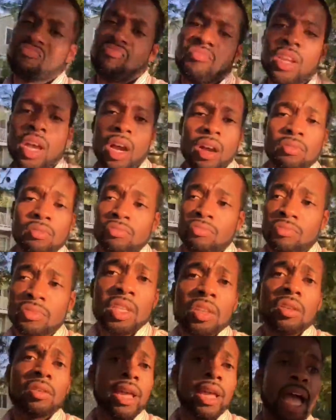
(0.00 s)
No,
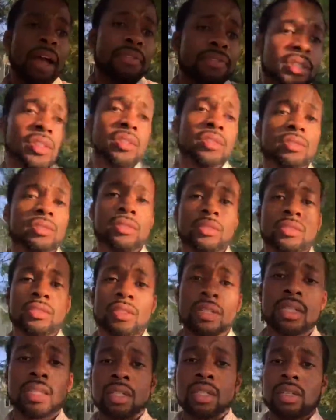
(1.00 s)
you don't have to.
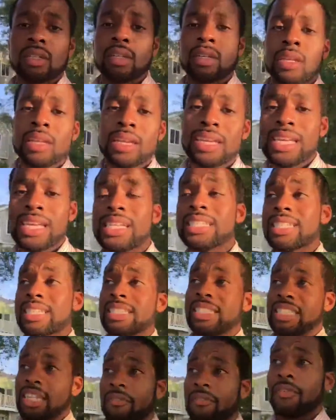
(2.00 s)
Is
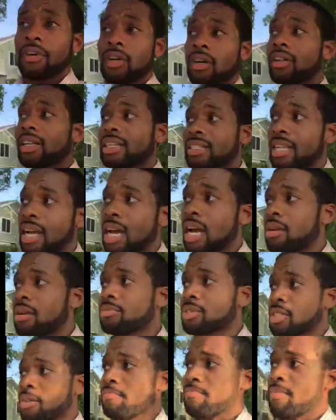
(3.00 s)
it difficult at
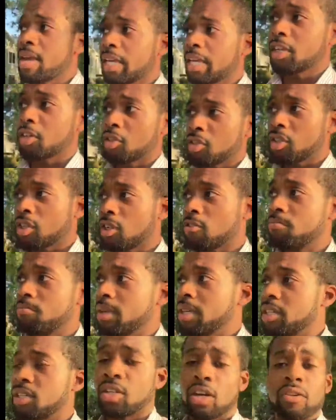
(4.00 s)
times to make yourself
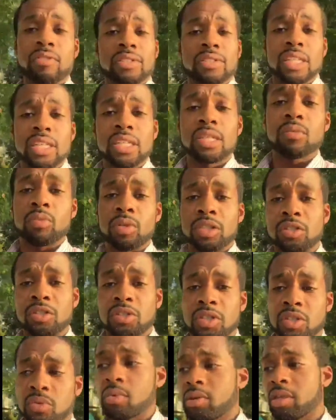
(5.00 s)
be a servant leader when you
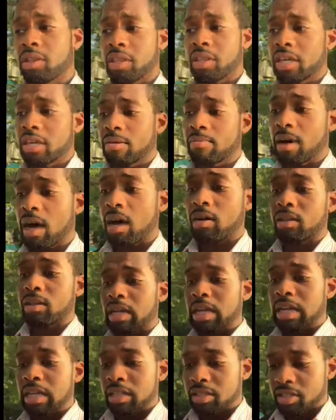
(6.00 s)
just want to think about
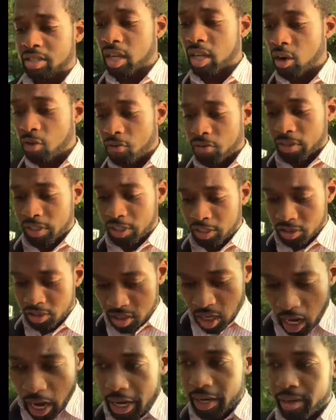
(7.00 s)
self and you're
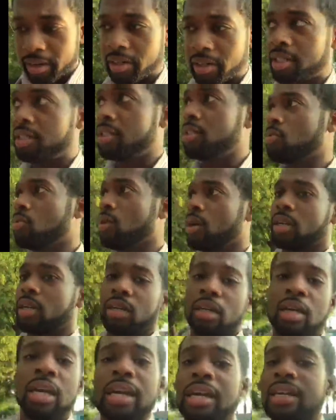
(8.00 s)
tired and you want
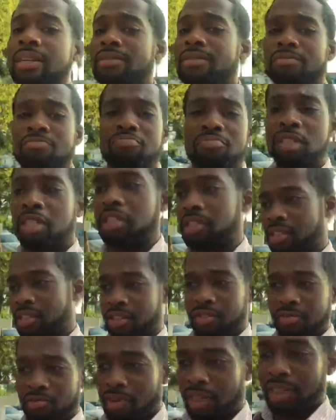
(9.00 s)
to
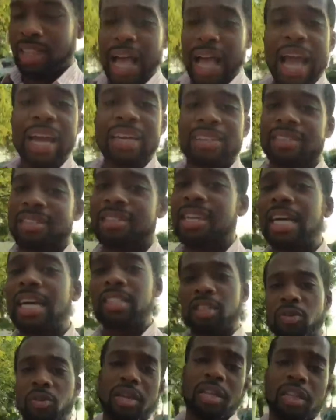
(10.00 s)
just relax and
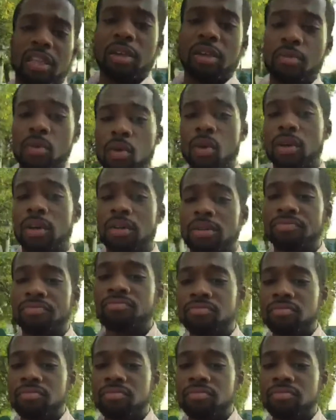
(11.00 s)
not do anything more?